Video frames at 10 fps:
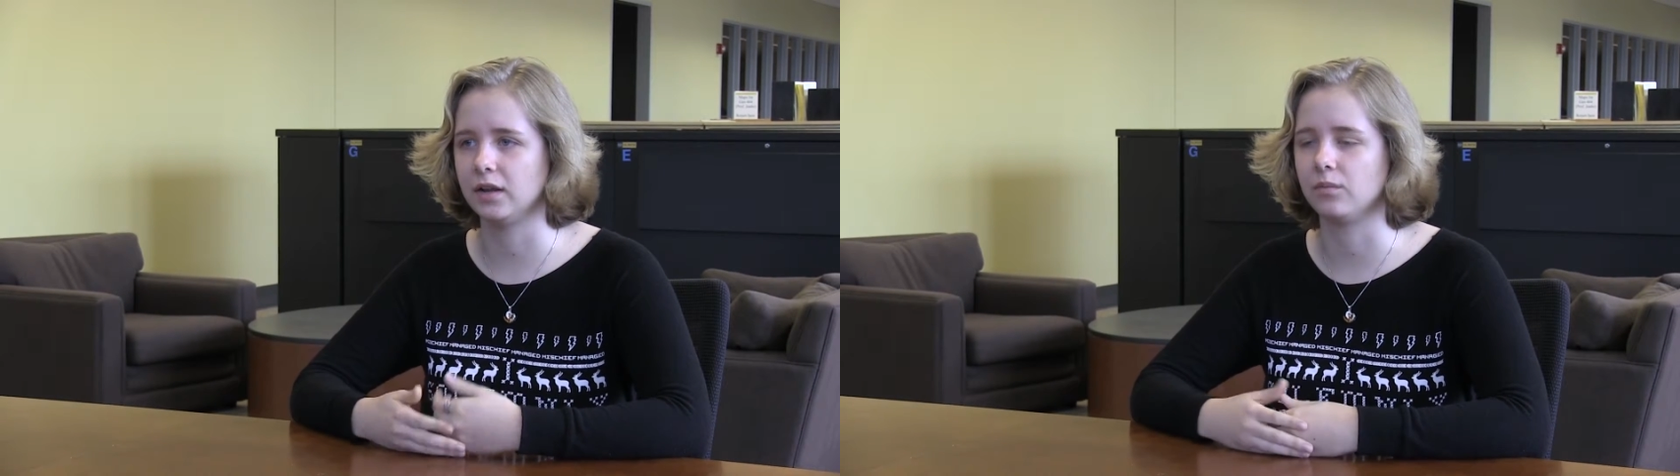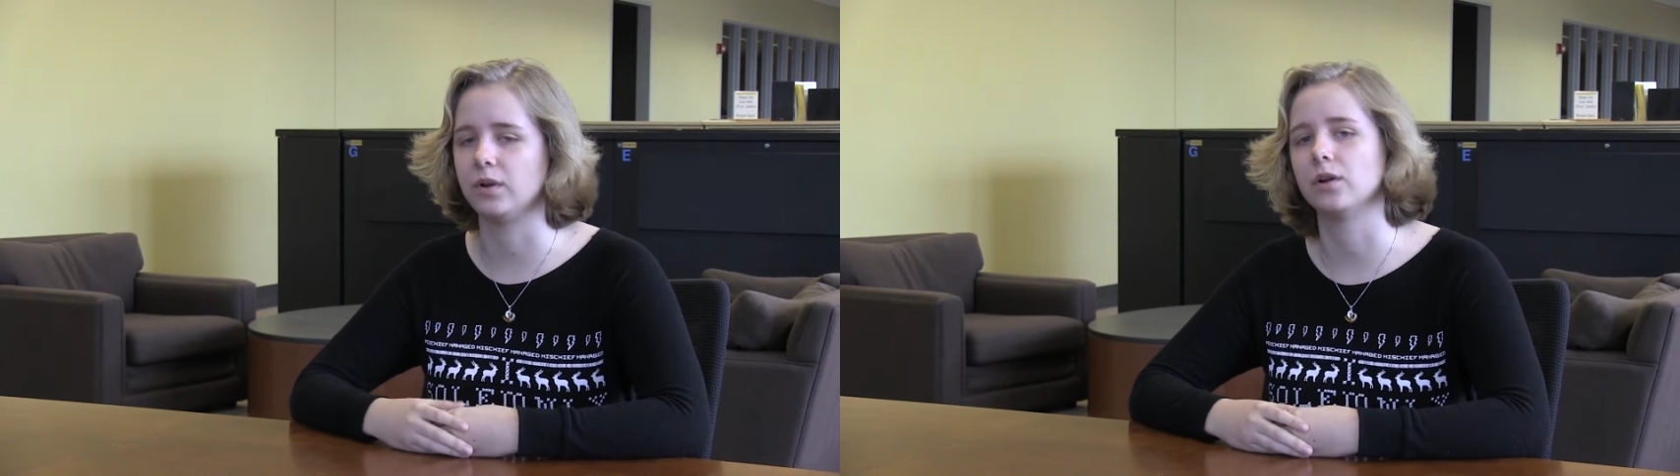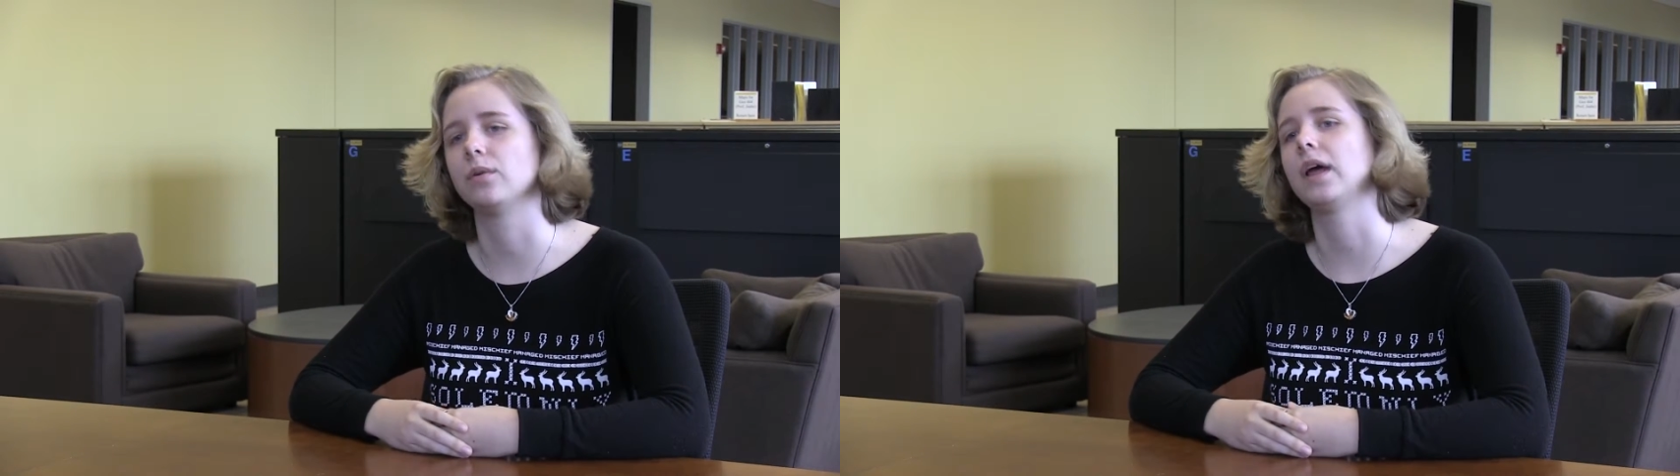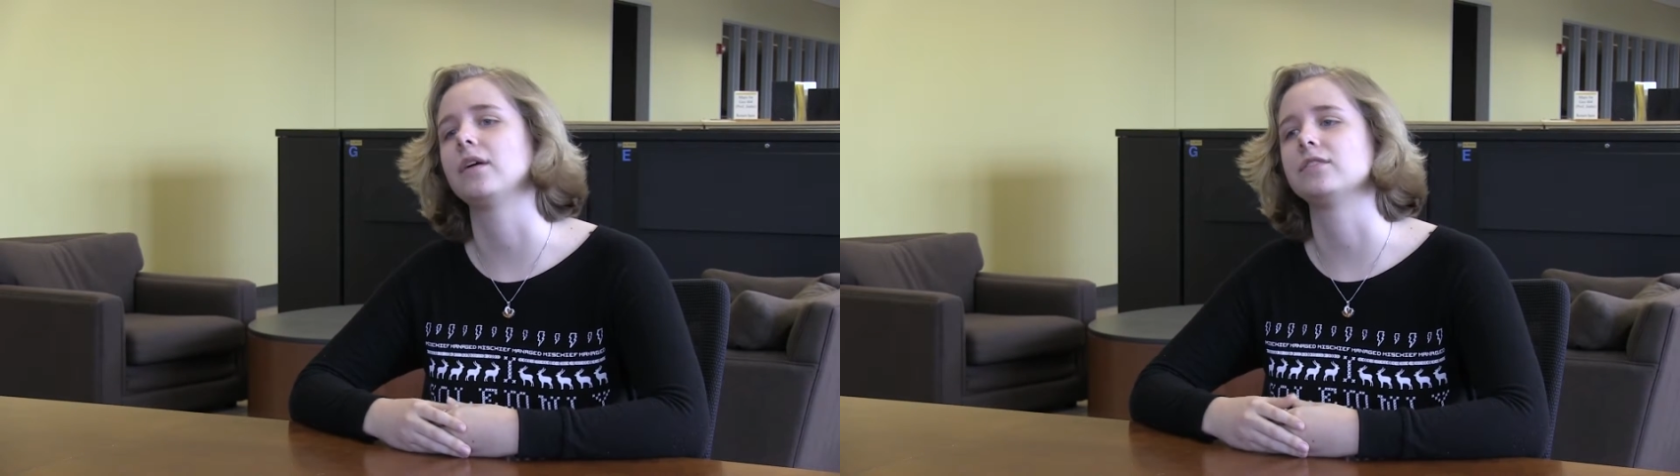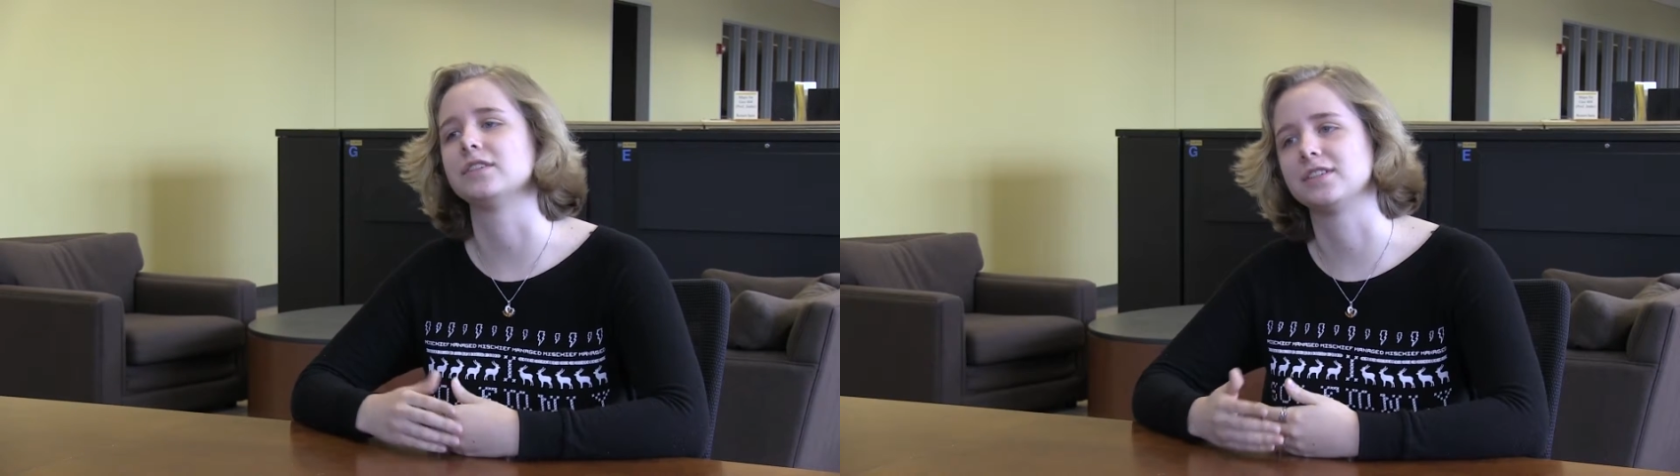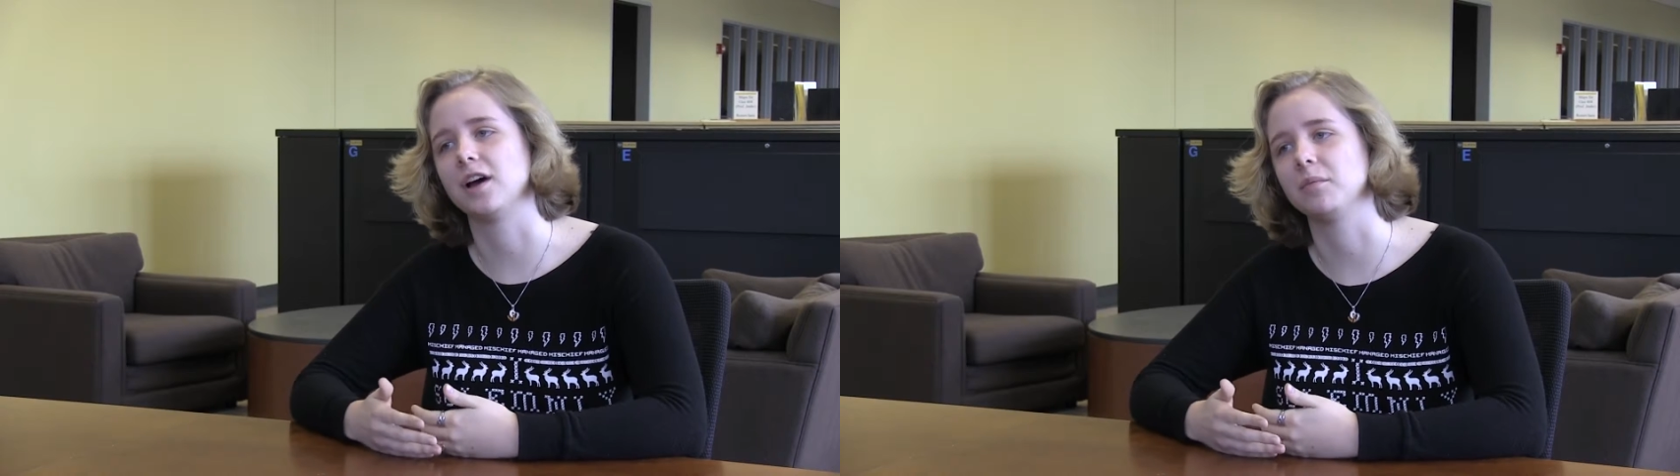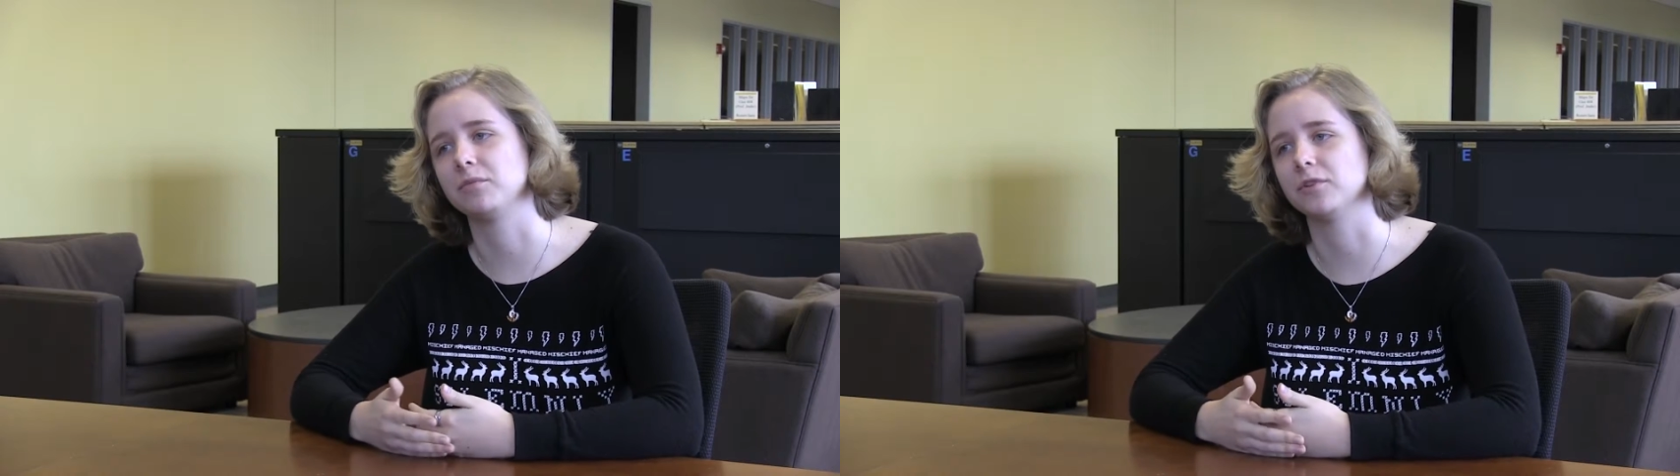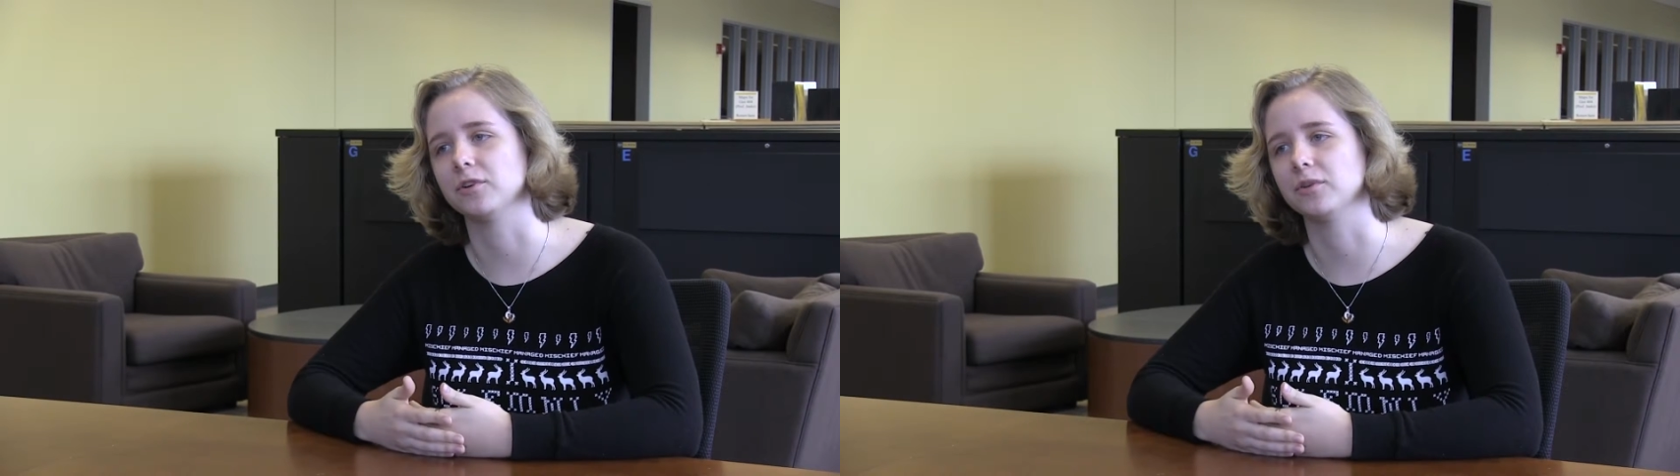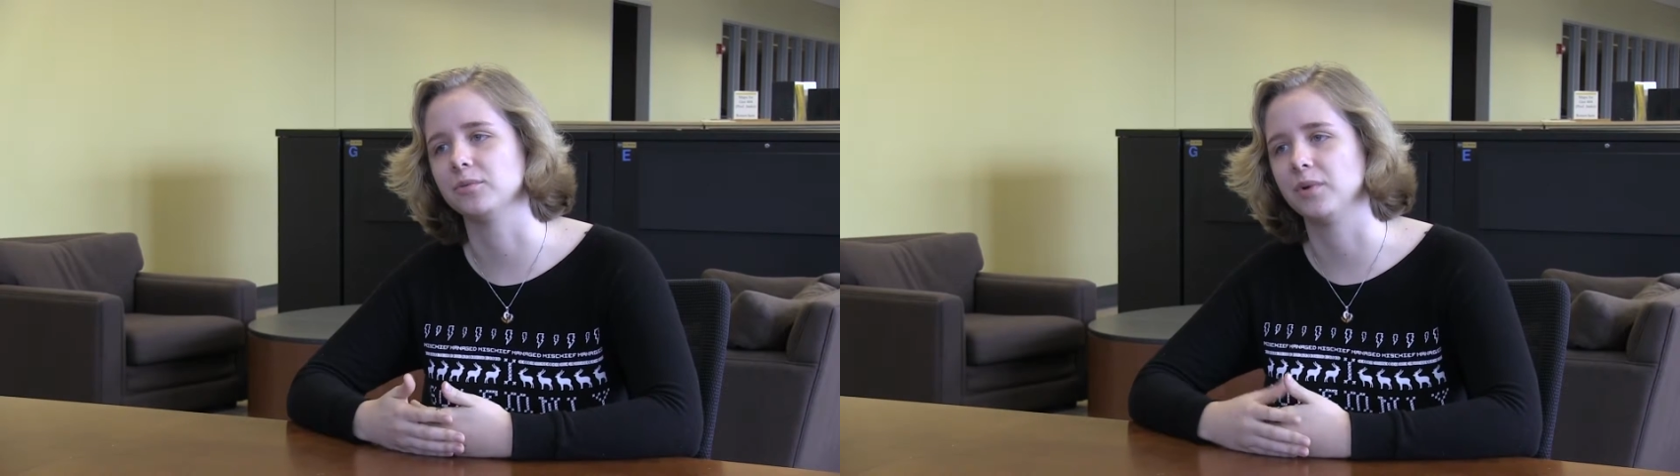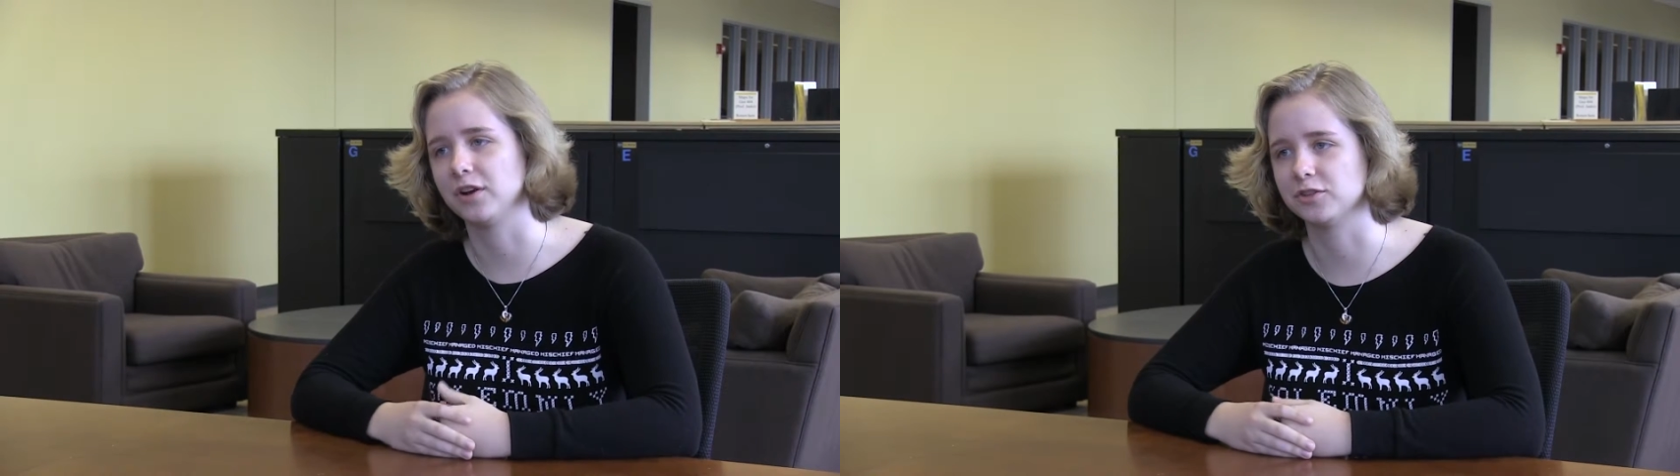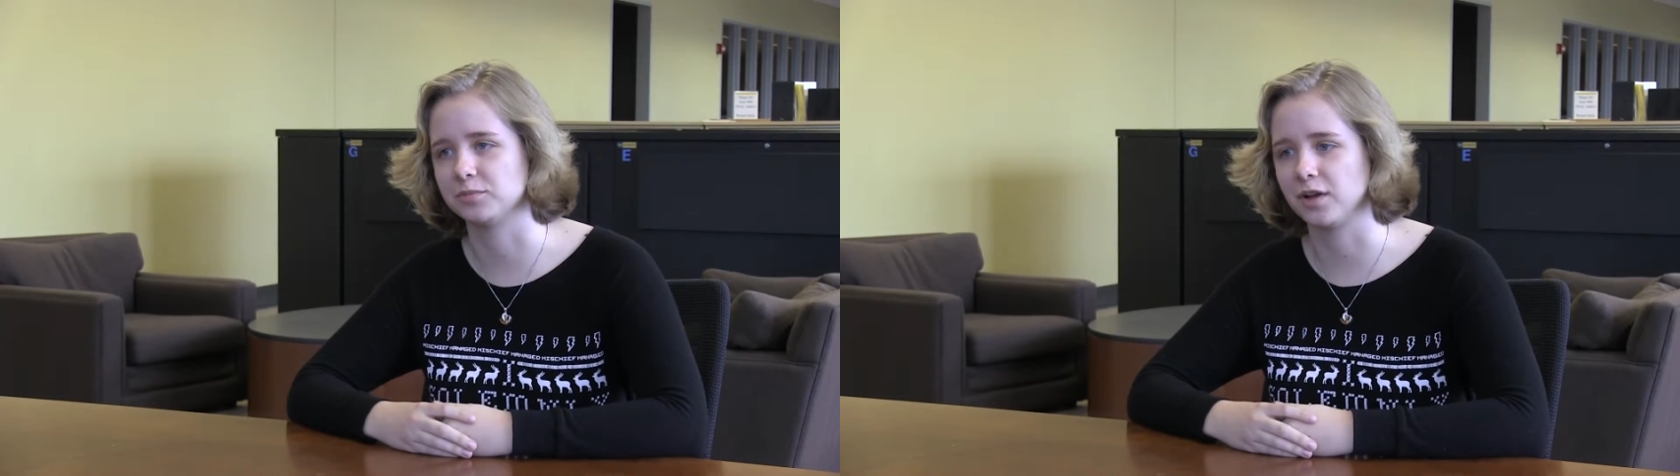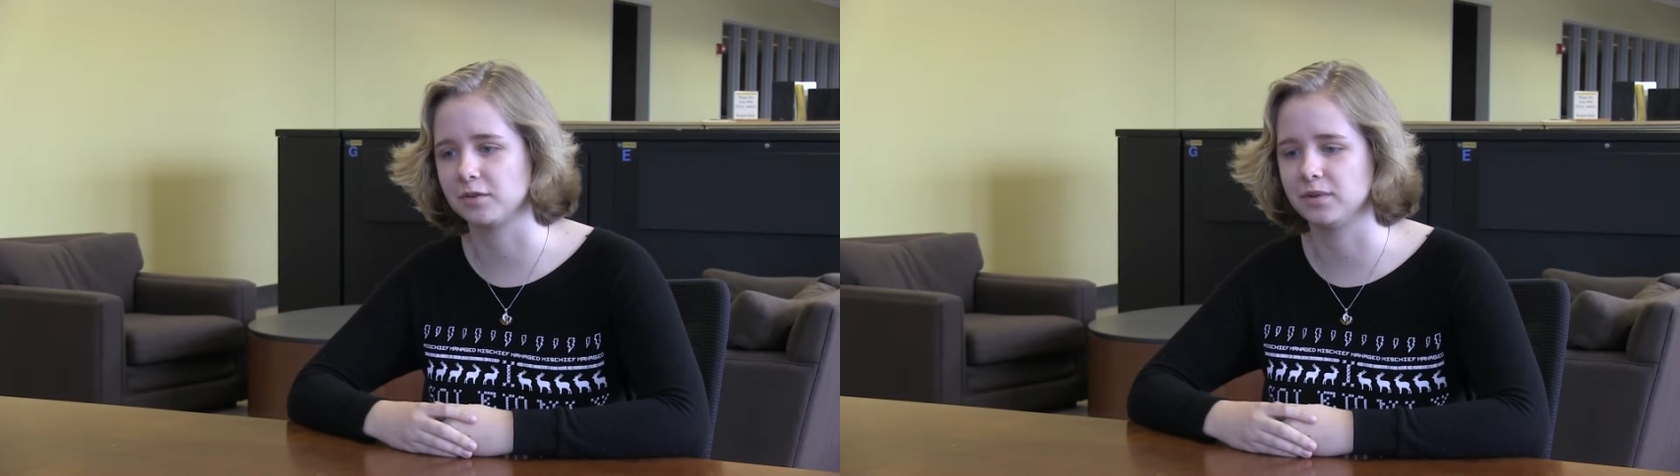and we don't have to stop for writer's block,